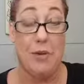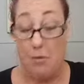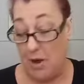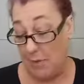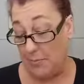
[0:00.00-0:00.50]
I
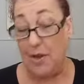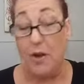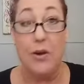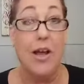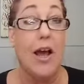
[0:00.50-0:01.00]
grow up.
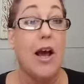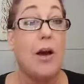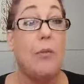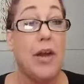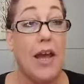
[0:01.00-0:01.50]
So
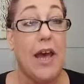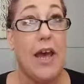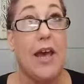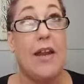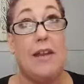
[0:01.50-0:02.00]
went
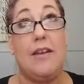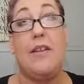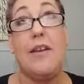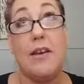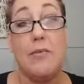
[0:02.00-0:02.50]
ahead and
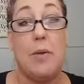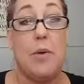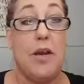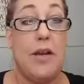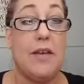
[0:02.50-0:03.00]
didn't give
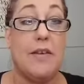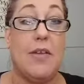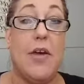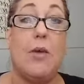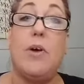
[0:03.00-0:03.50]
up on it because
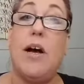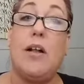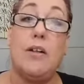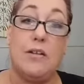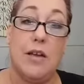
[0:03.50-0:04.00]
I thought,
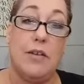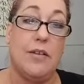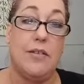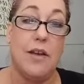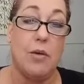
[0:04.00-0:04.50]
well,
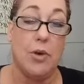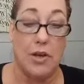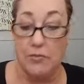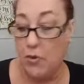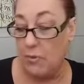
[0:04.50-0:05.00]
it's not
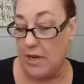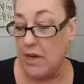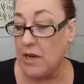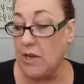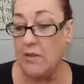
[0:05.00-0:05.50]
working for
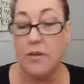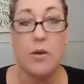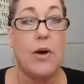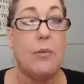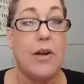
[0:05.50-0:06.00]
me.
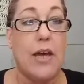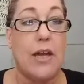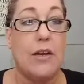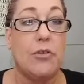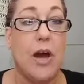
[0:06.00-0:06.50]
So I went
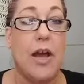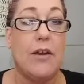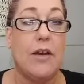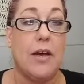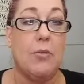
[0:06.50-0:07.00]
ahead and
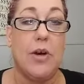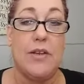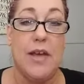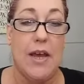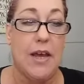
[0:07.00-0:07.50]
tried
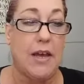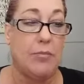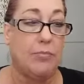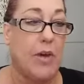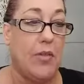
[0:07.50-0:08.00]
one day.
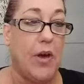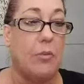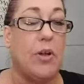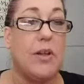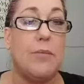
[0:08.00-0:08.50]
I
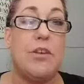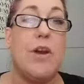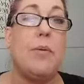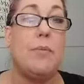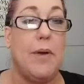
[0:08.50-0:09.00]
thought, well, let me
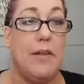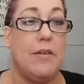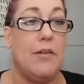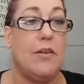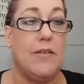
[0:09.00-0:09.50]
try it with
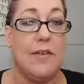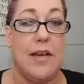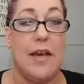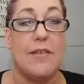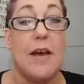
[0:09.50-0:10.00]
pencil and
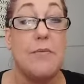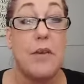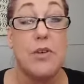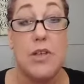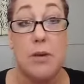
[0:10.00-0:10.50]
see, because I've
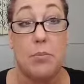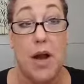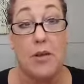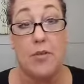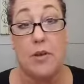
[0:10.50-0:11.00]
never done
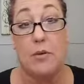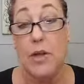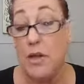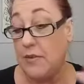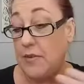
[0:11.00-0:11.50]
brows,
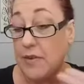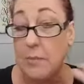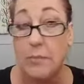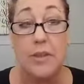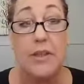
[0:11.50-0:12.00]
so this is
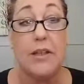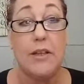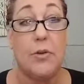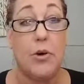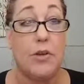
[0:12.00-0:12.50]

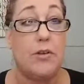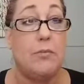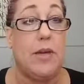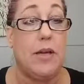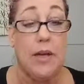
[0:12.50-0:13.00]
completely foreign
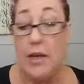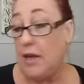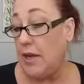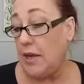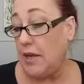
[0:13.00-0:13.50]
to me.
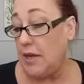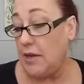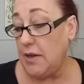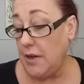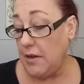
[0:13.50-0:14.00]

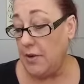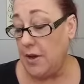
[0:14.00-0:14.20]
And